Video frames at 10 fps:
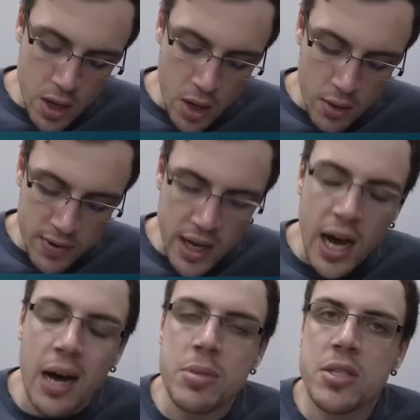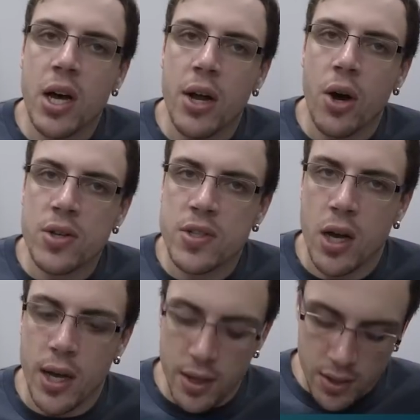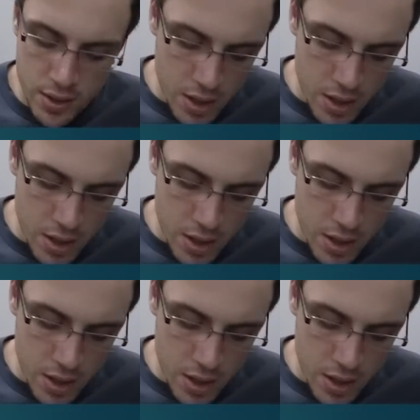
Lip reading: of carbon dioxide.